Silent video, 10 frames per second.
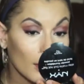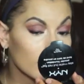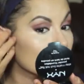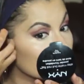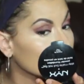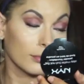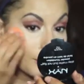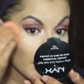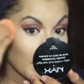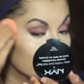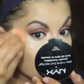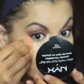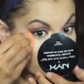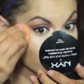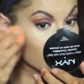
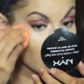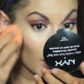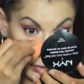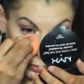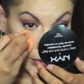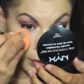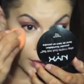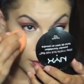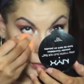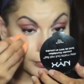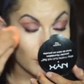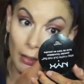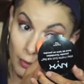Perfect Loose Powder.